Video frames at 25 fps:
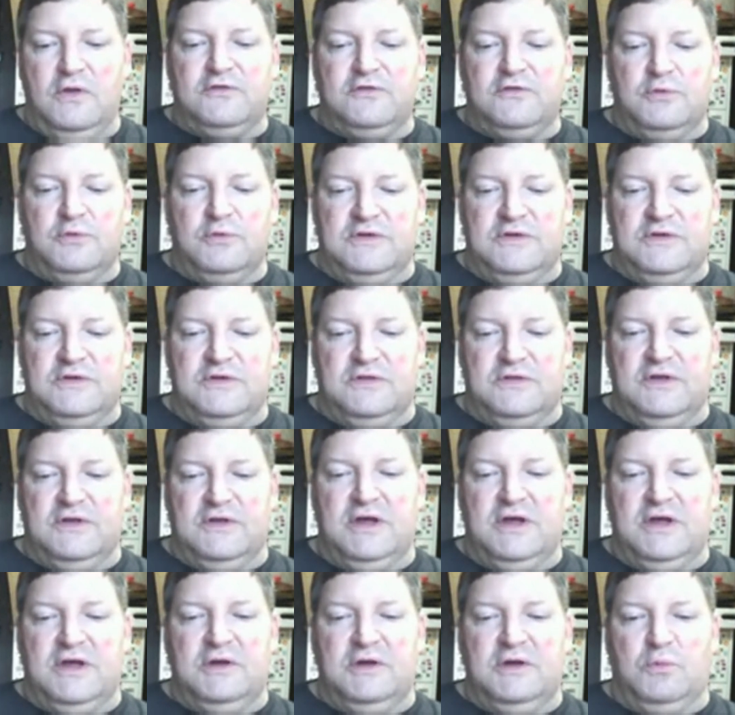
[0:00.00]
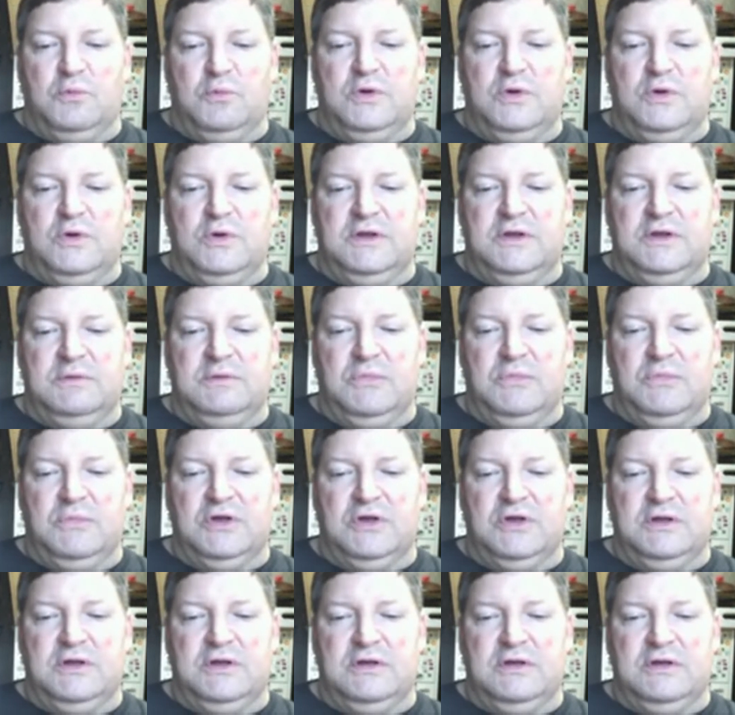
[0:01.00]
We did that. We
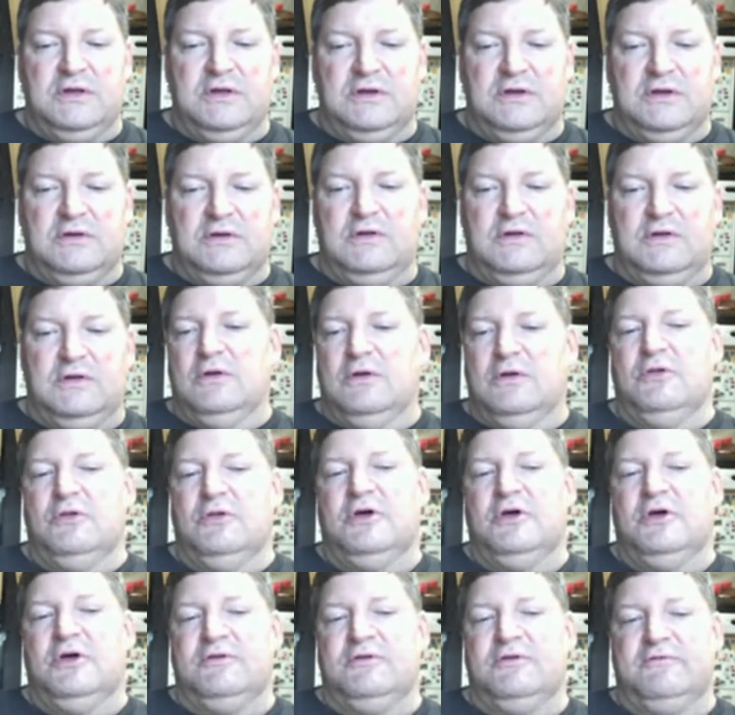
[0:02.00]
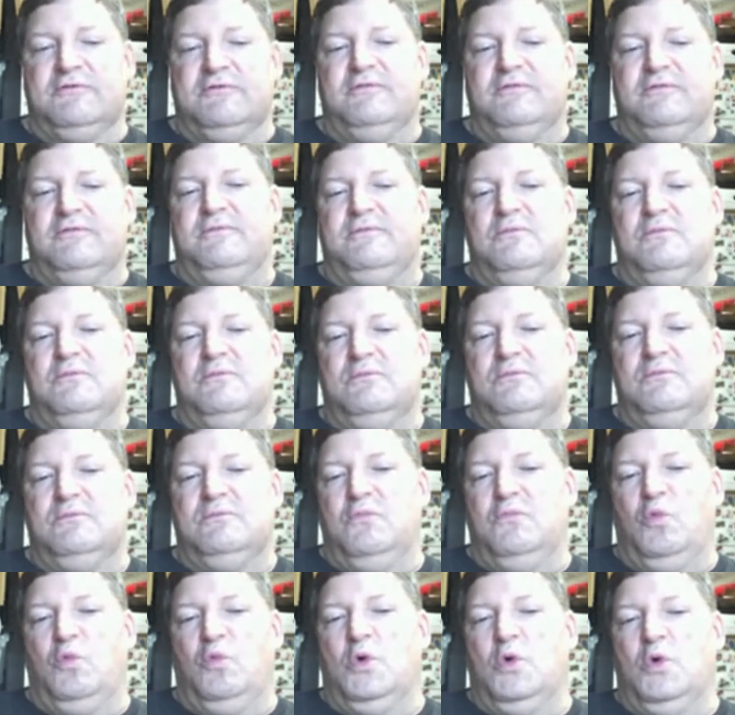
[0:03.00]
made a lot of
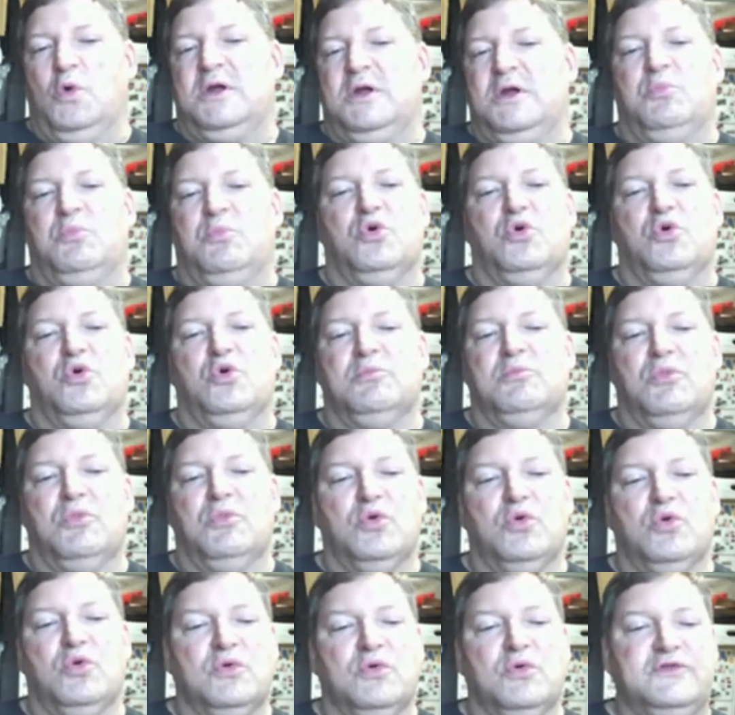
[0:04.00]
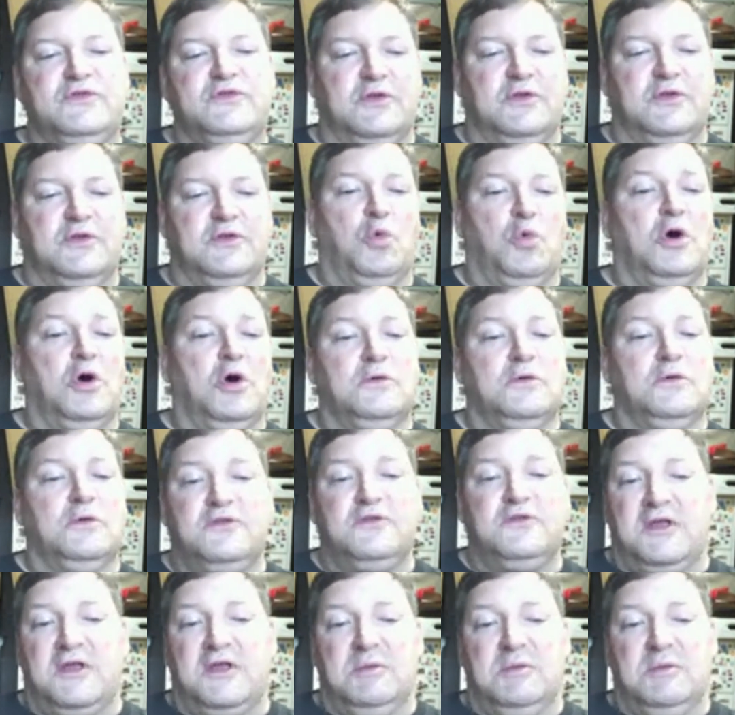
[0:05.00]
wakeboard molds, and water
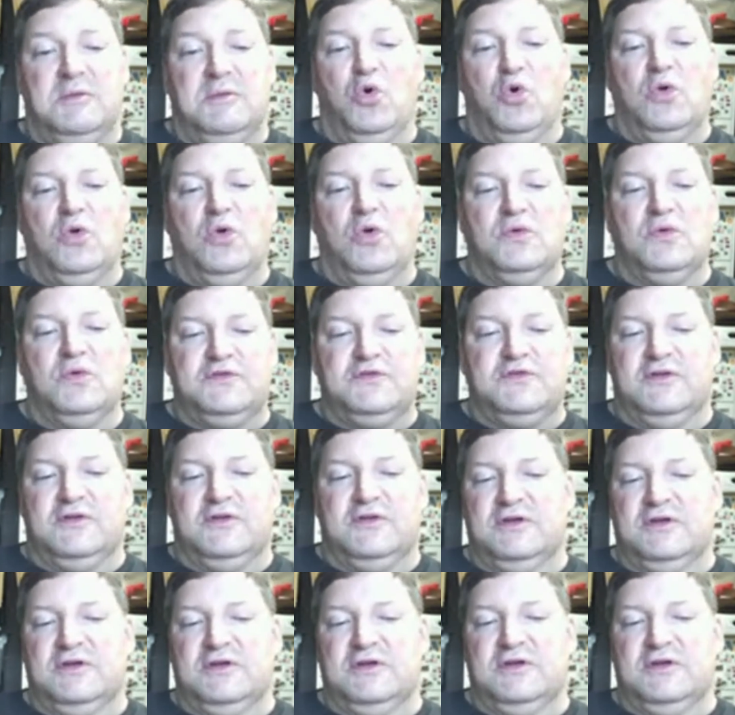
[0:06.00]
ski molds, and